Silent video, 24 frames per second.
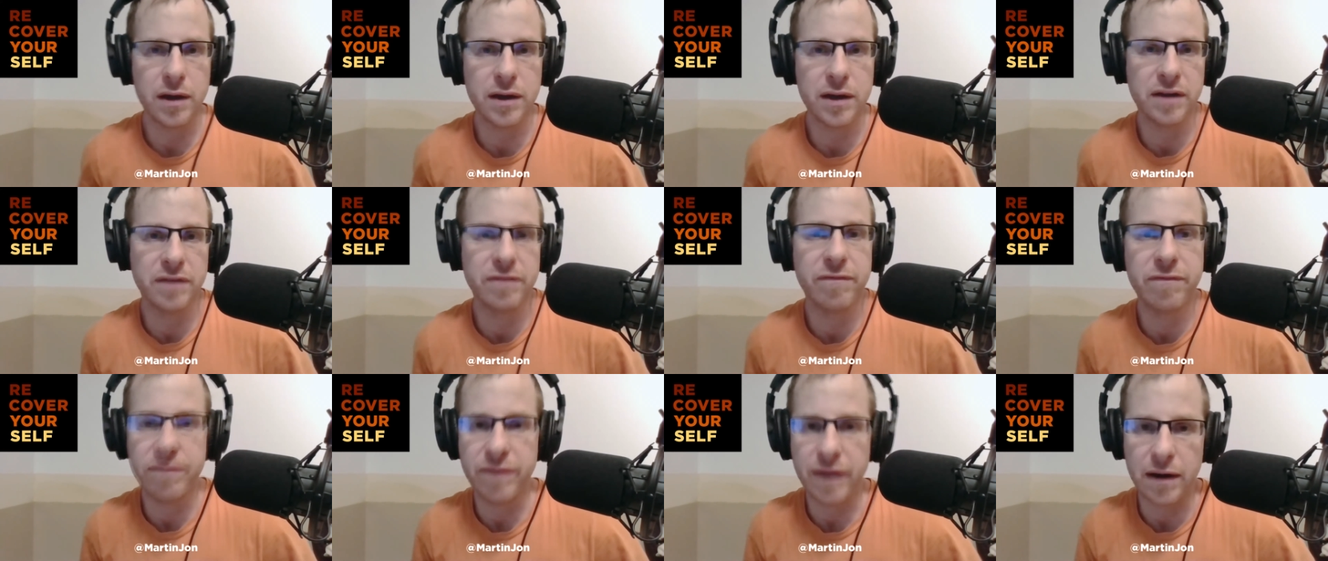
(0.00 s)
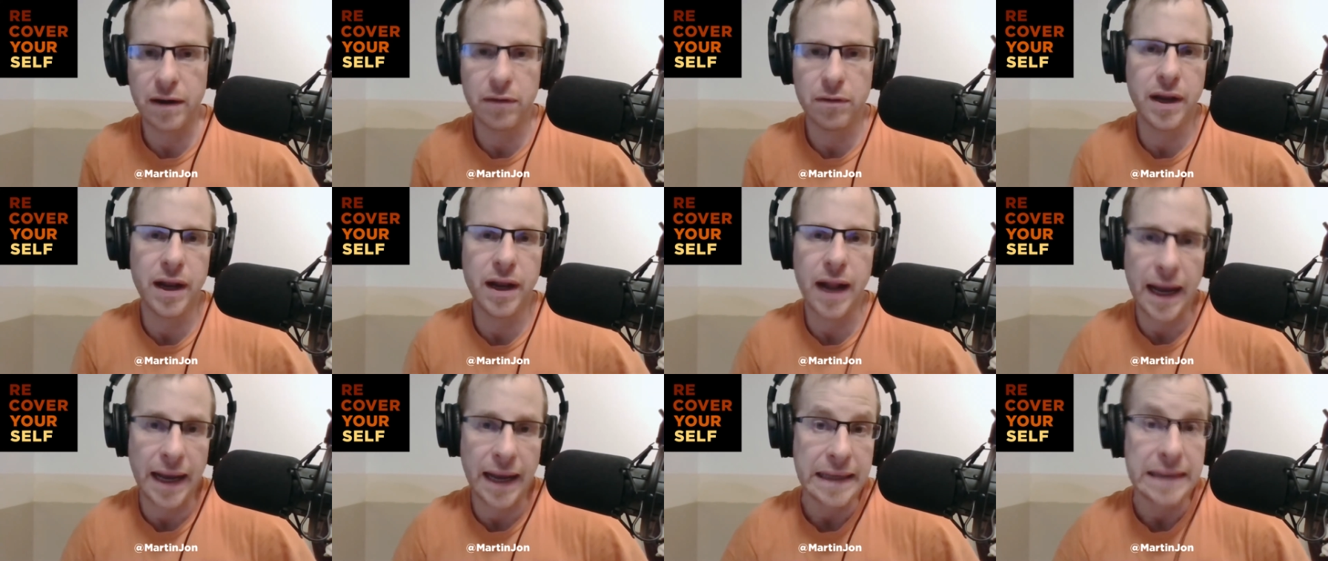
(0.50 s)

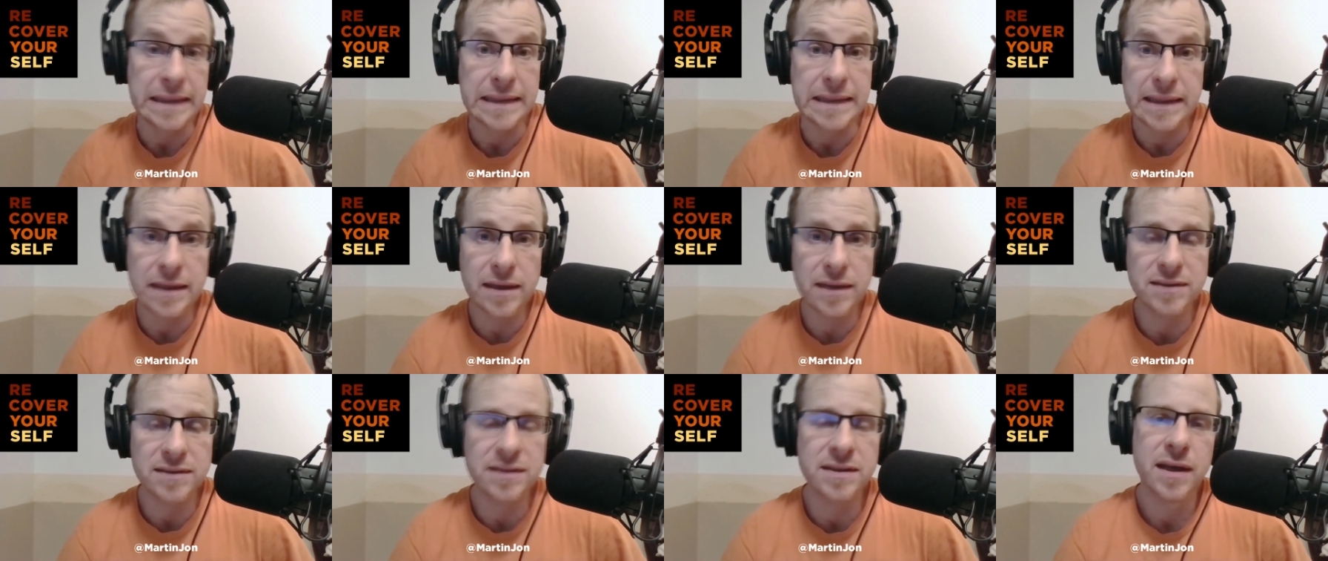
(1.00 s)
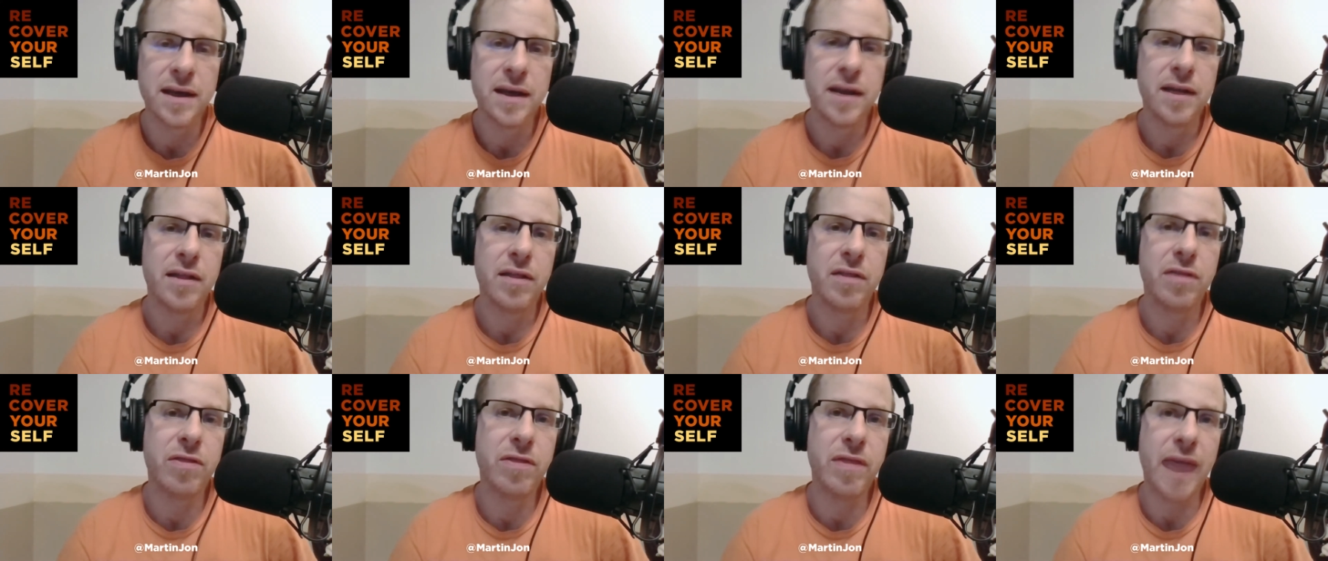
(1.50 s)
Confederate ideas
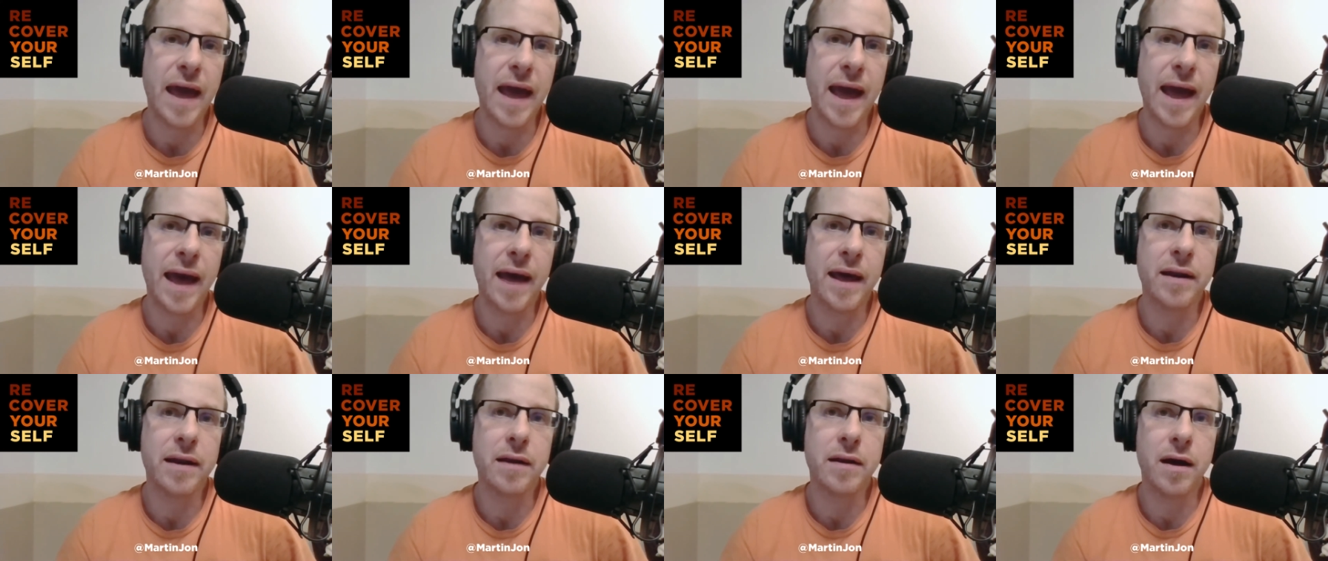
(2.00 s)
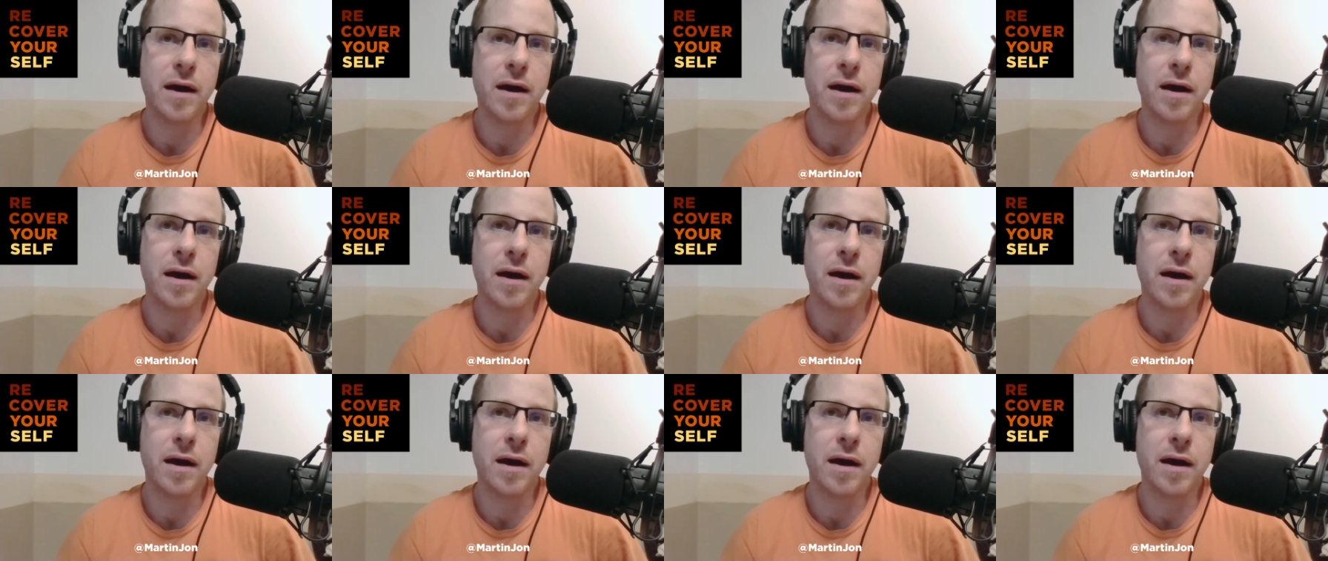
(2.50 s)
that